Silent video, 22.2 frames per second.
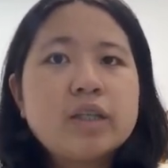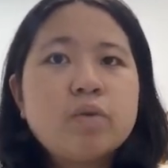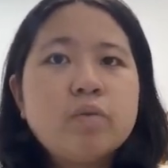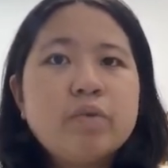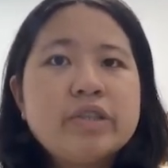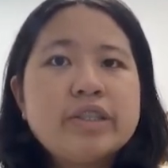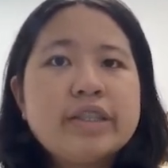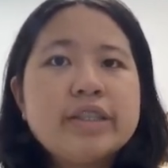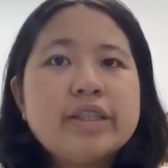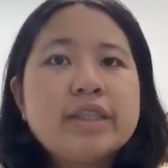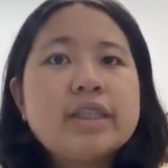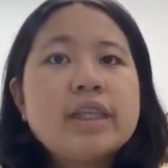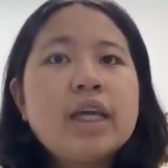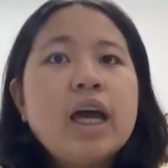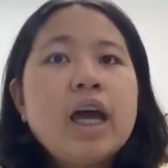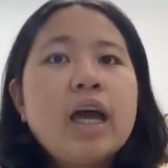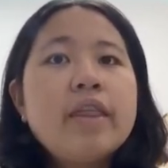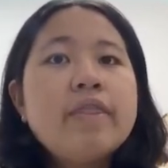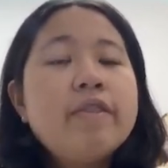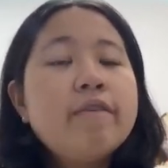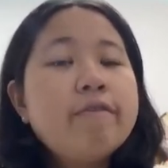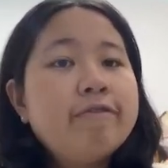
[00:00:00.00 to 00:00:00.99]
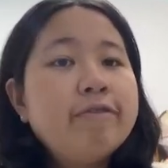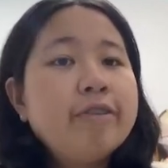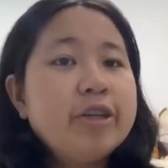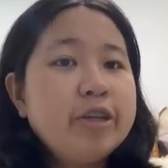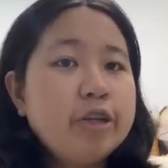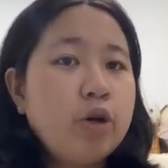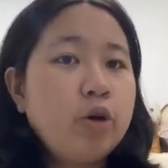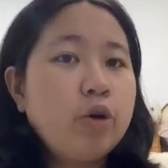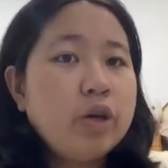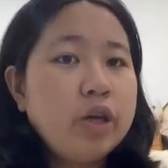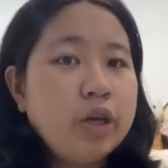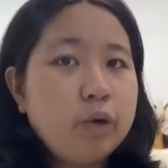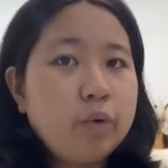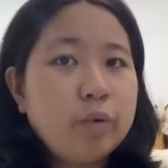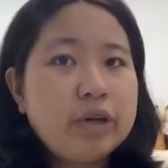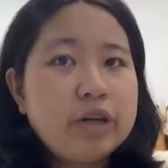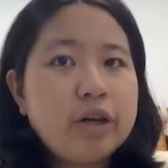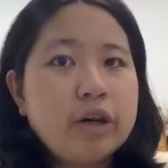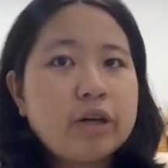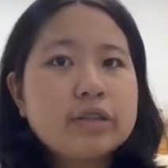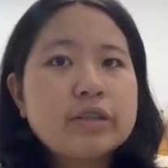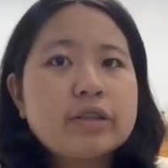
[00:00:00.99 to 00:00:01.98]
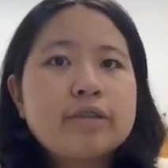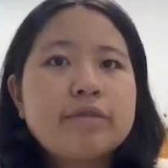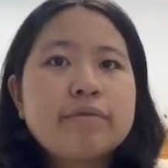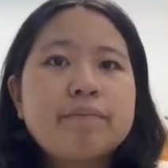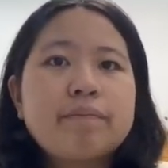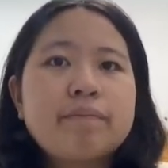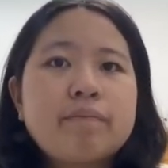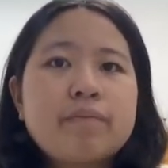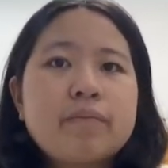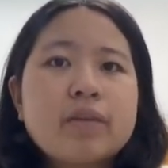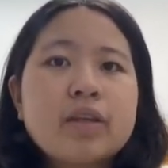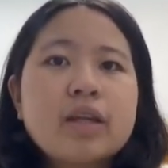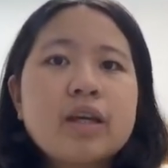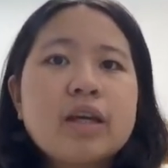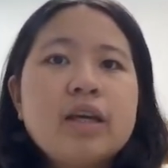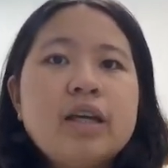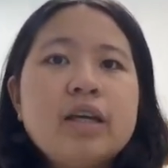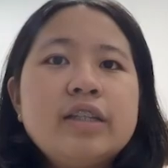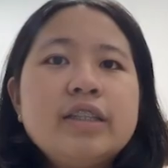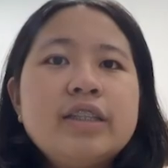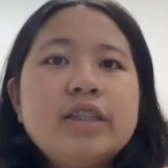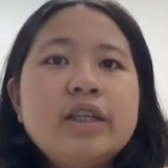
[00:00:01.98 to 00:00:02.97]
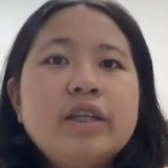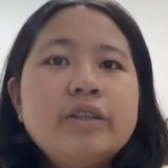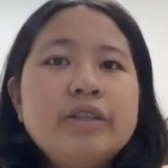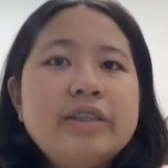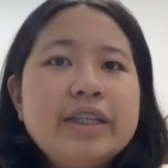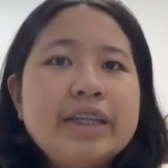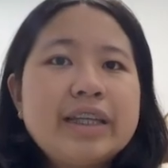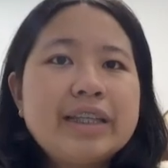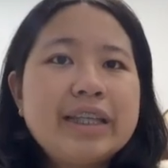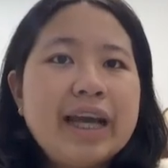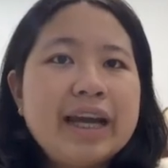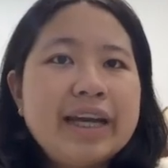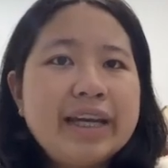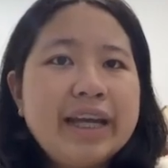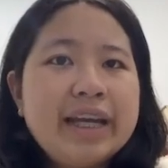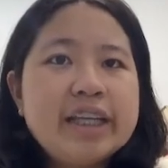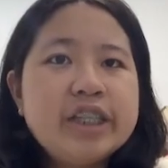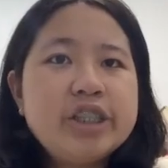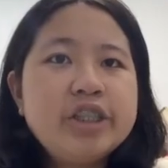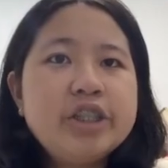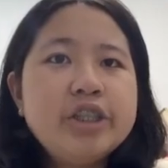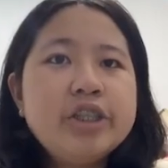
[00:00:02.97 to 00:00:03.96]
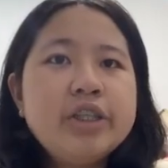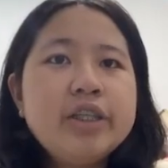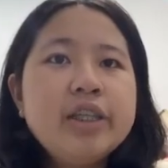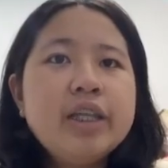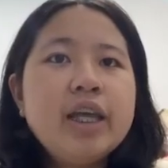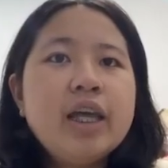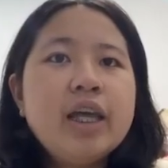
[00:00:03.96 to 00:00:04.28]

which is the vernal equinox. So declination,